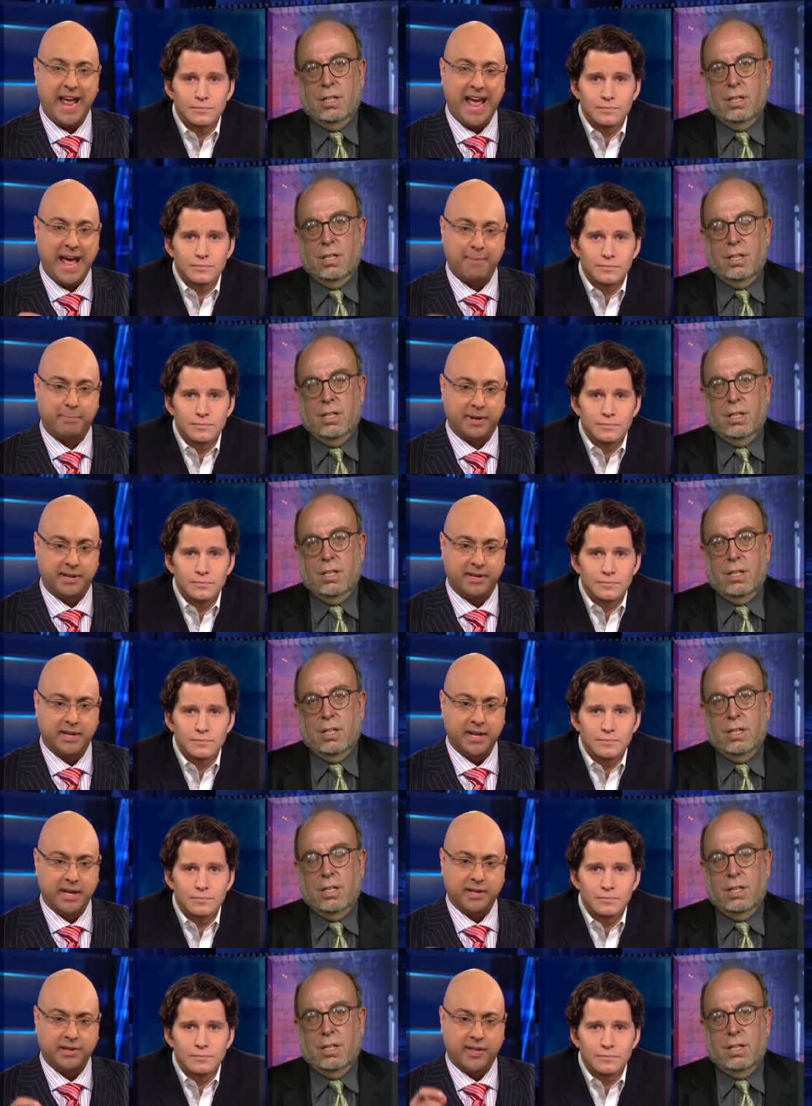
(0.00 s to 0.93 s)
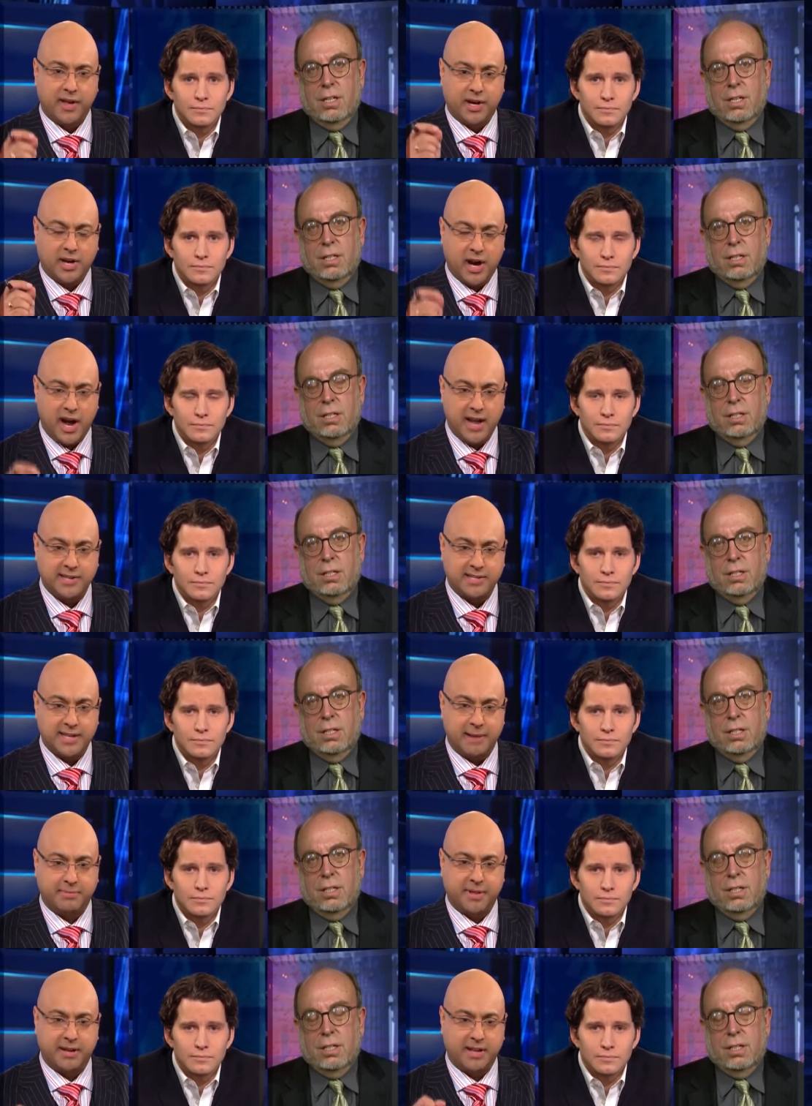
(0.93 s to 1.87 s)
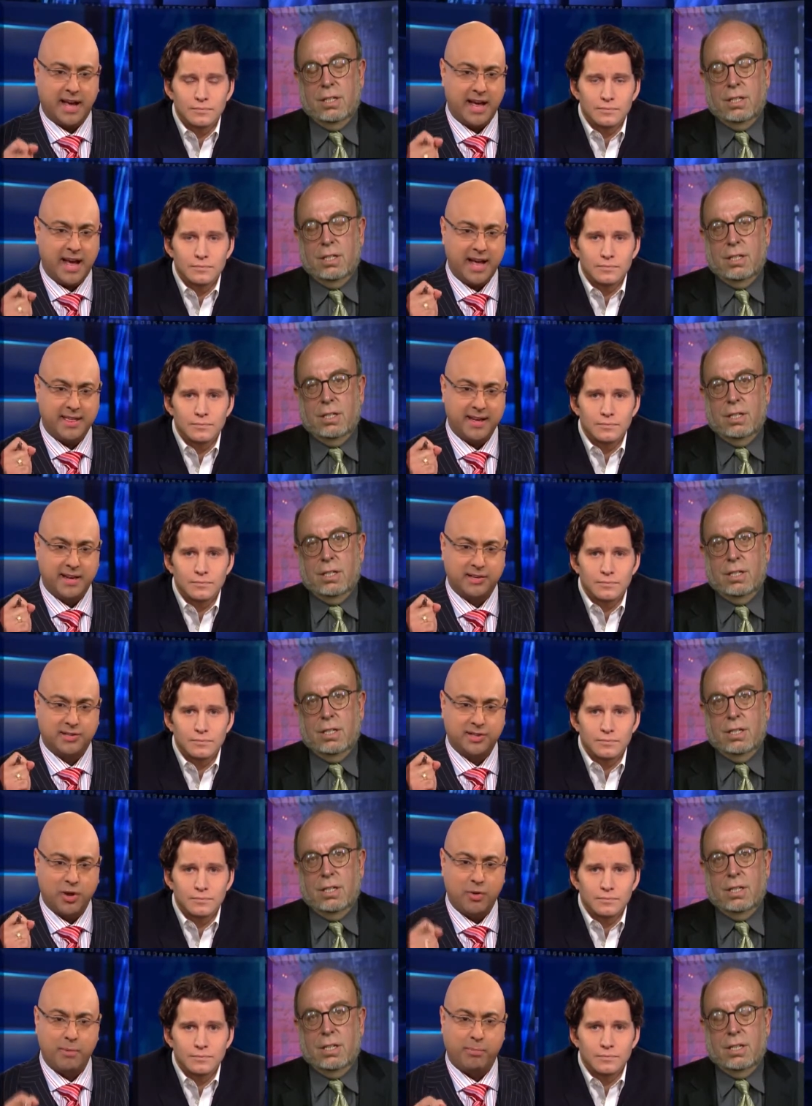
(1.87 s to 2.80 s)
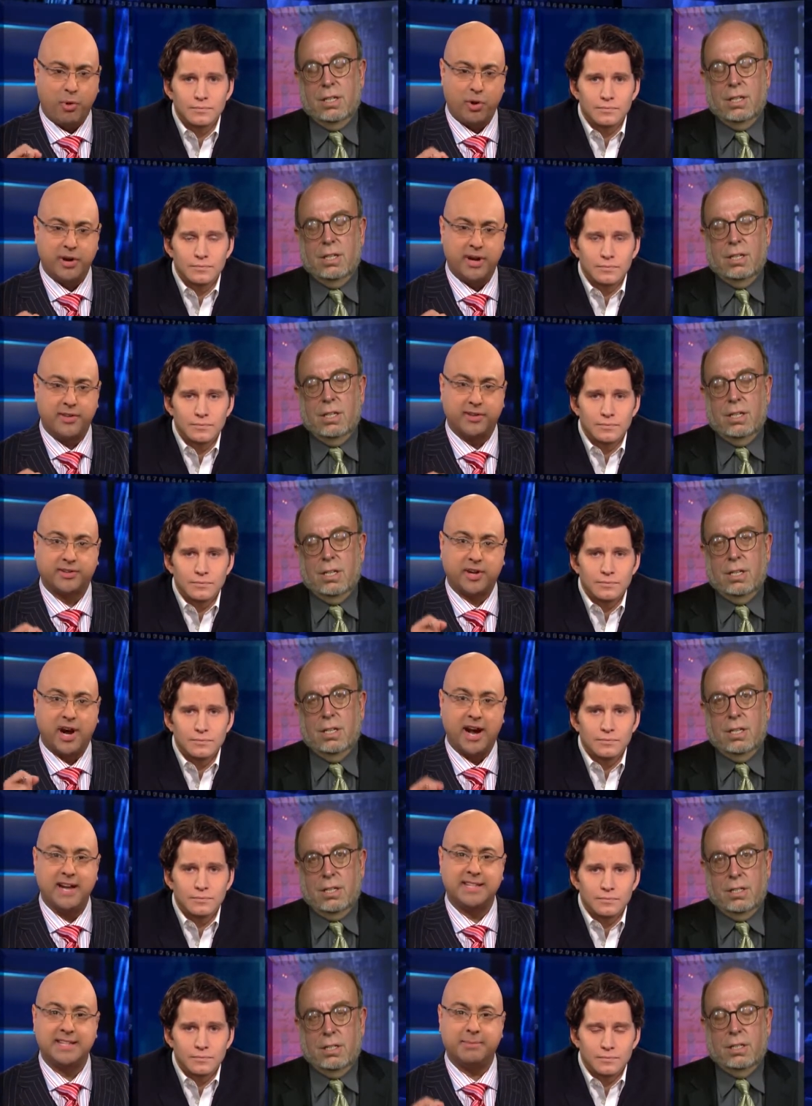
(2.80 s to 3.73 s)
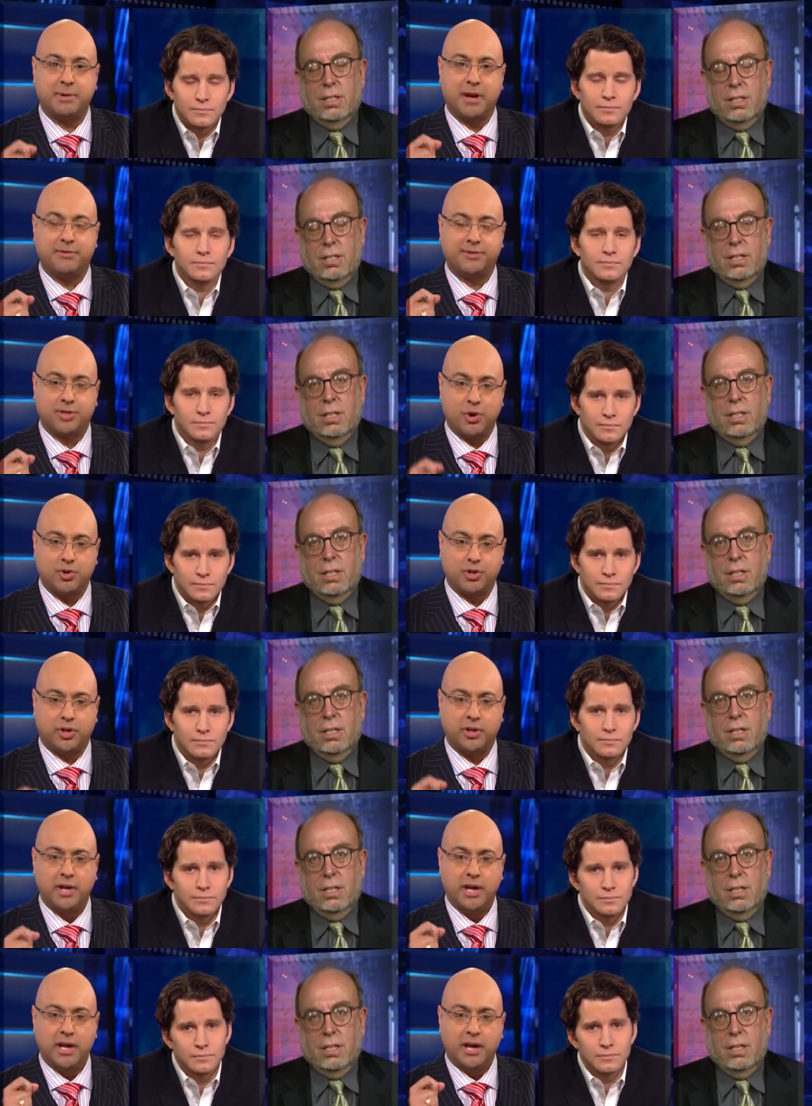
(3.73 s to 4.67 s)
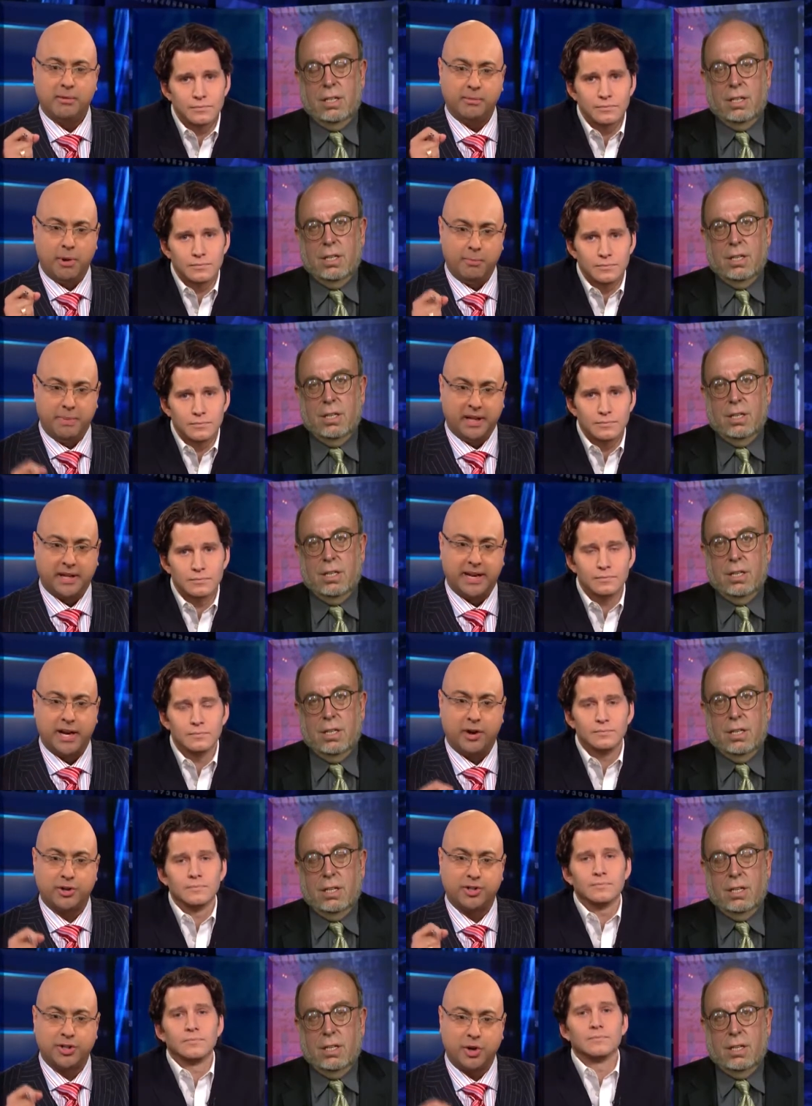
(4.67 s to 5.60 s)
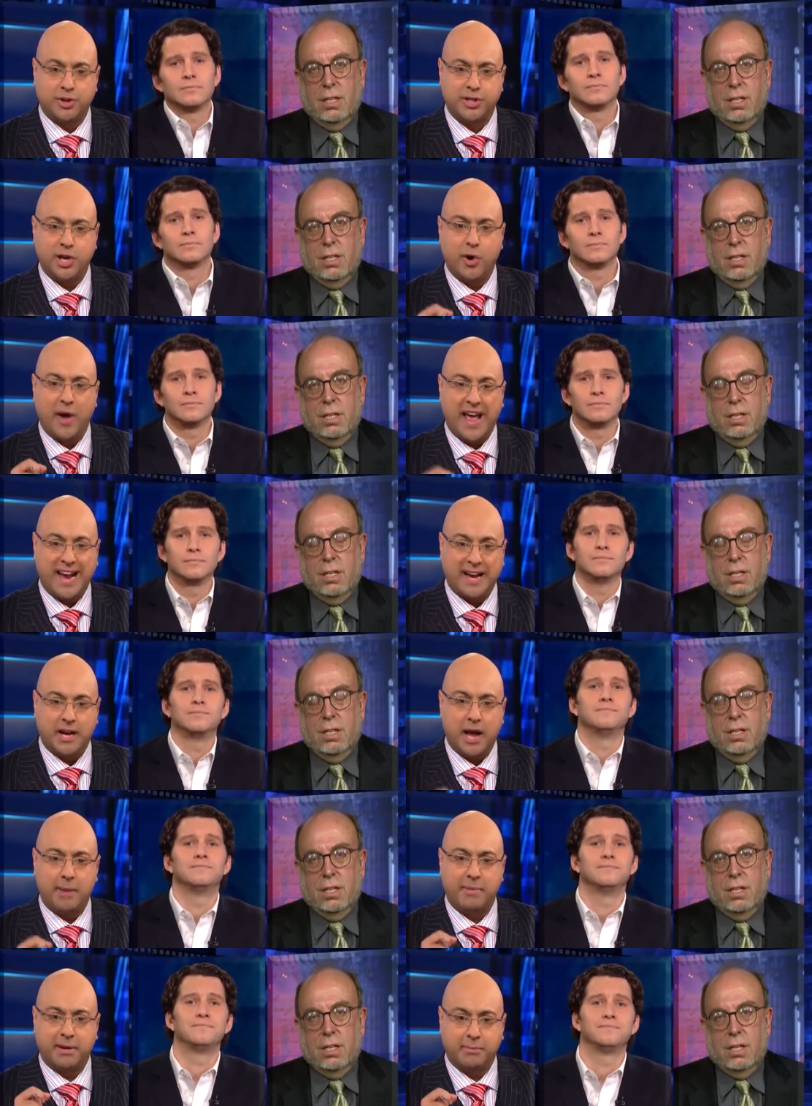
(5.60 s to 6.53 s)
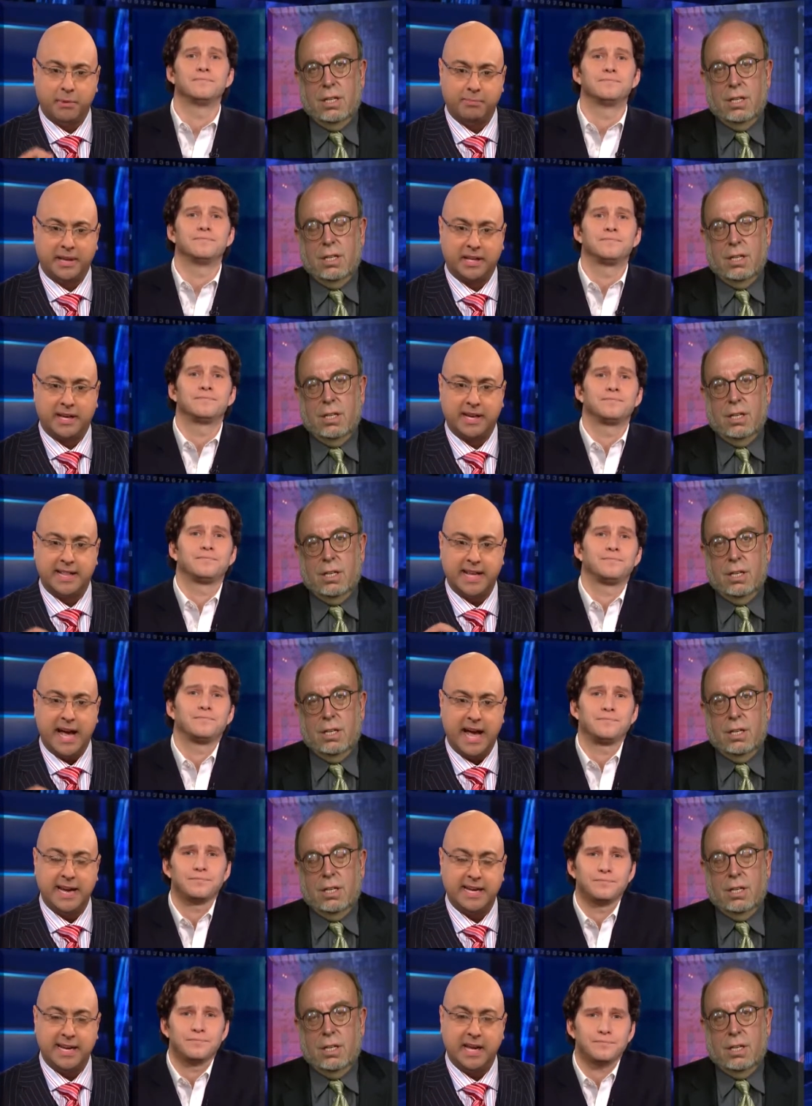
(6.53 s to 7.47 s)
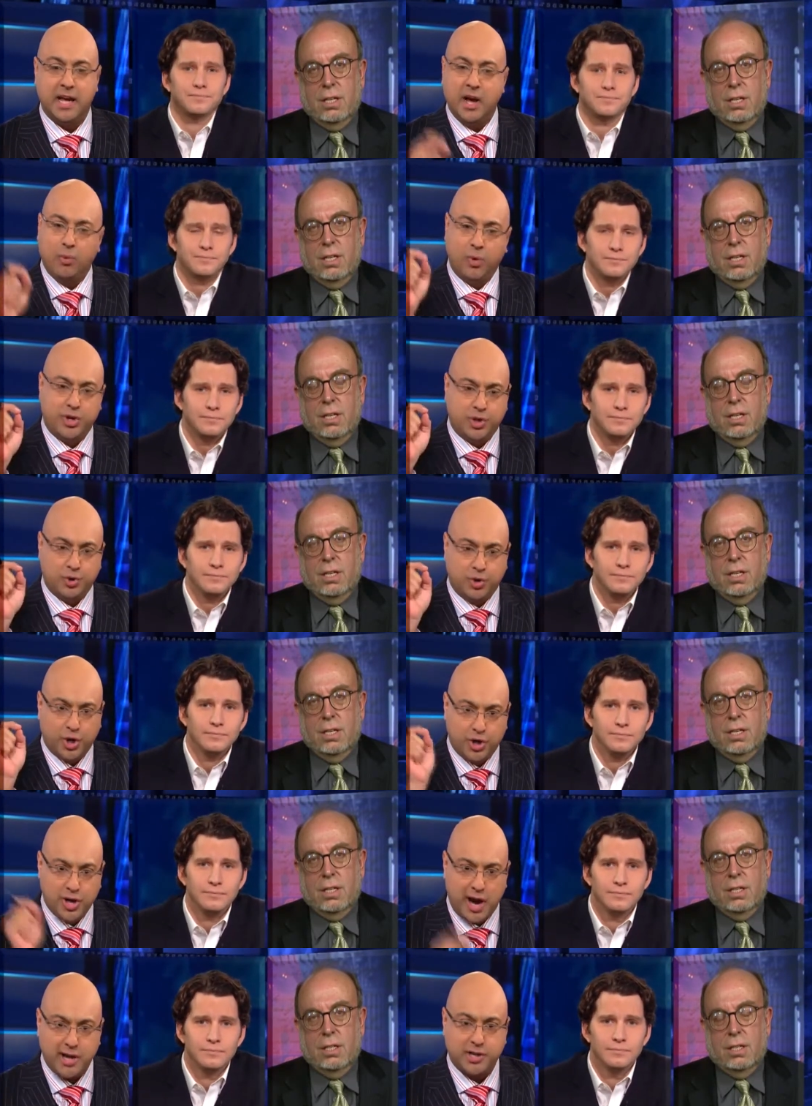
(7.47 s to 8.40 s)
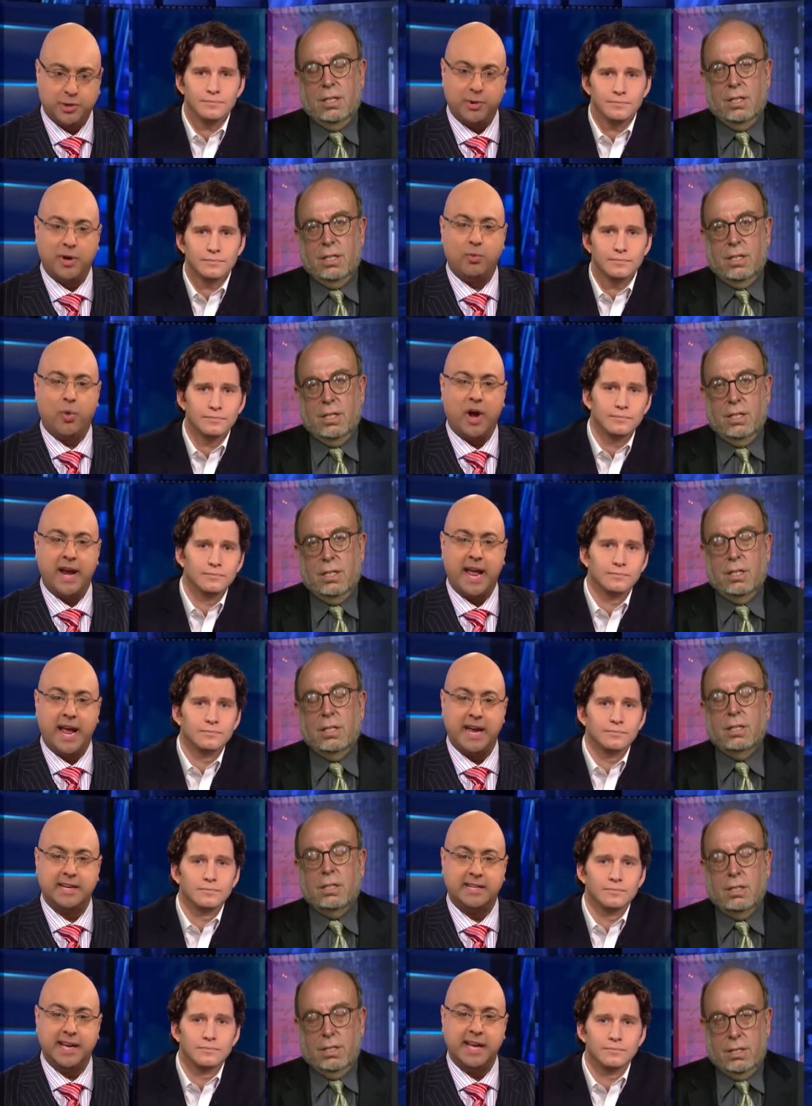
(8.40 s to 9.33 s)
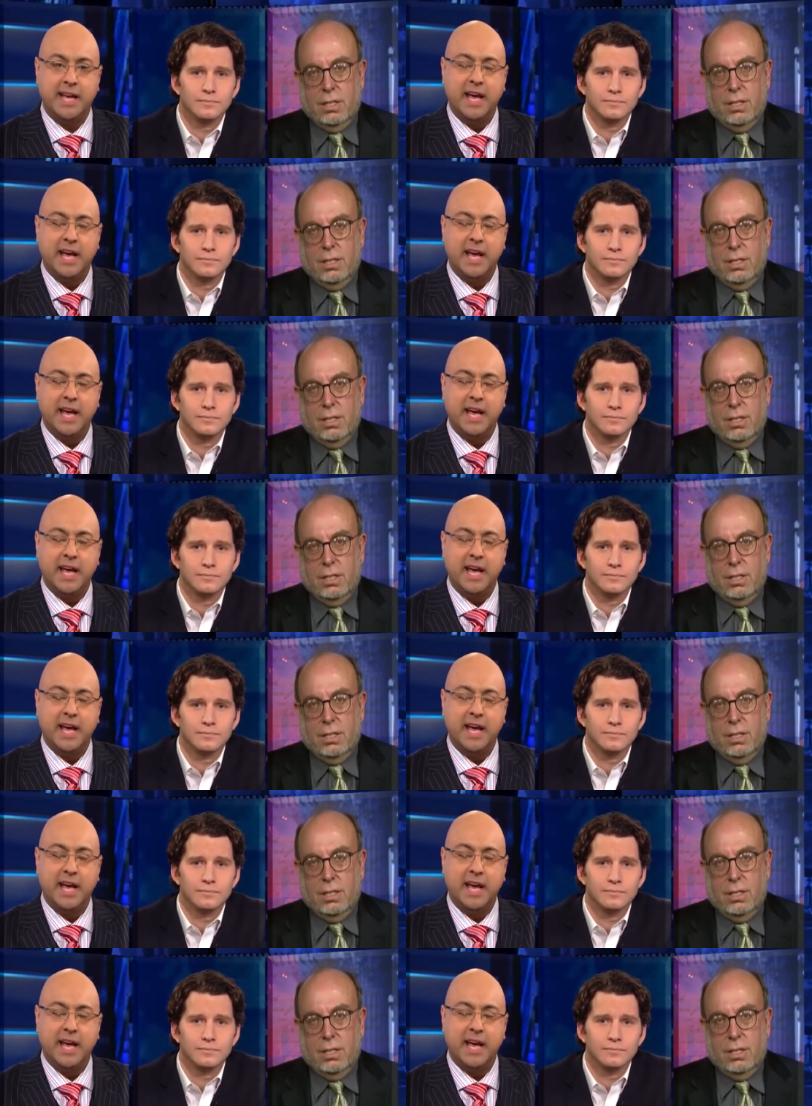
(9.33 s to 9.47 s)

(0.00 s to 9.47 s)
Speaker 1: happened to the concept that I, I, think is so important here this concept of social mobility or socioeconomic mobility, the idea which you could not do in 1 AD